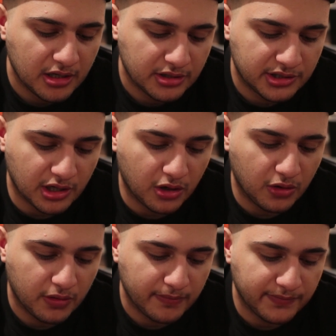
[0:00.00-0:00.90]

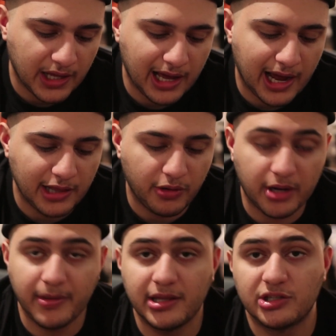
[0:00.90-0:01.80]
So yeah, highly
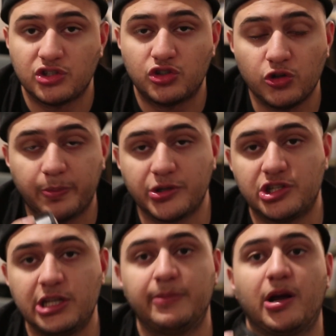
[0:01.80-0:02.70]
recommend this. Super
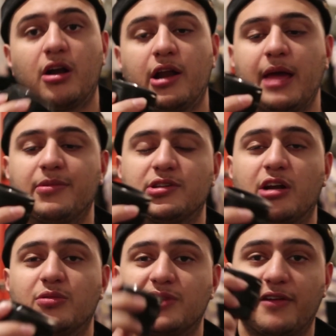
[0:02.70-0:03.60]
cheap. Got on Amazon.
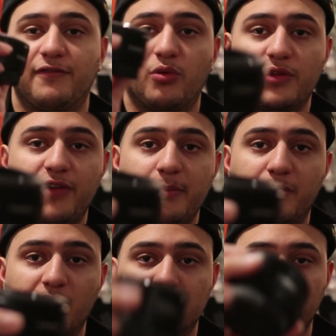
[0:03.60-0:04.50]
It was like 45
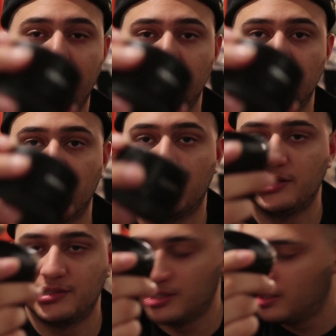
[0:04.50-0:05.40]
bucks. I bought 2 of
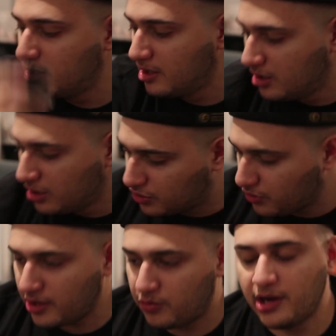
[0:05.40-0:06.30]
these.
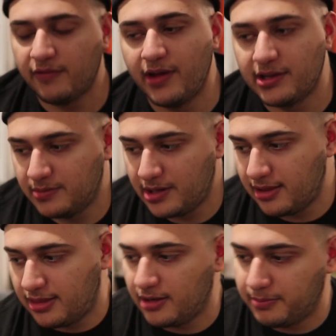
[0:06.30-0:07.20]
Great investment, I
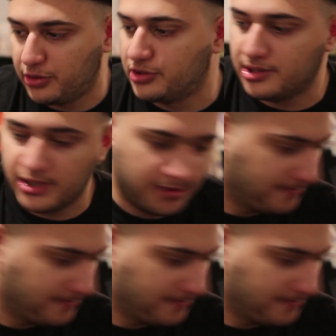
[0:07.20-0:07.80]
think, personally.